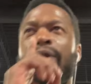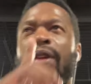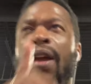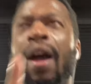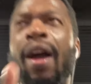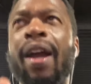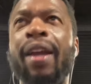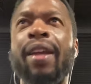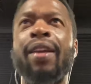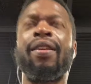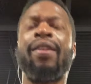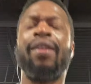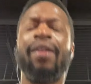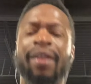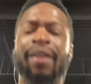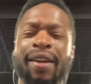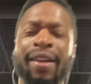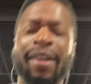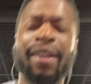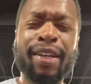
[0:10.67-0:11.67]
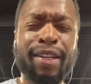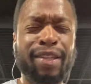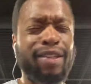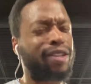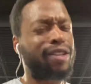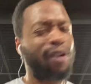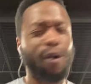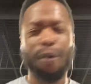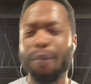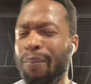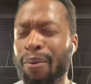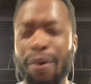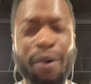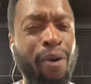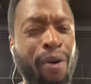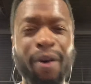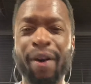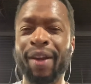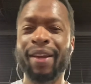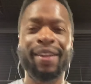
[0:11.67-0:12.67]
diet. It's your
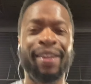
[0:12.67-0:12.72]
boy,